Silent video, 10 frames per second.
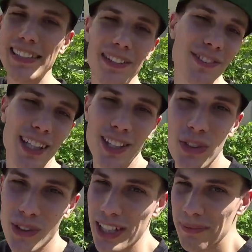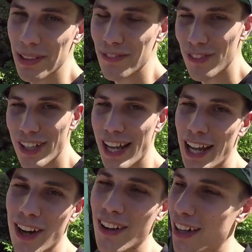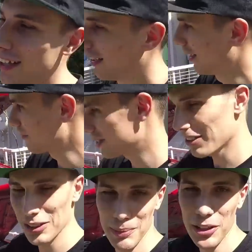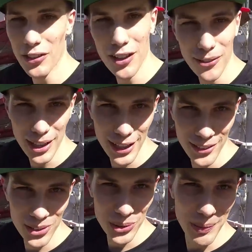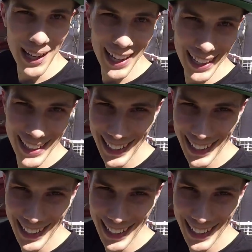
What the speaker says: definitely the dream, but for now, I'm stuck to my driveway here in Japan.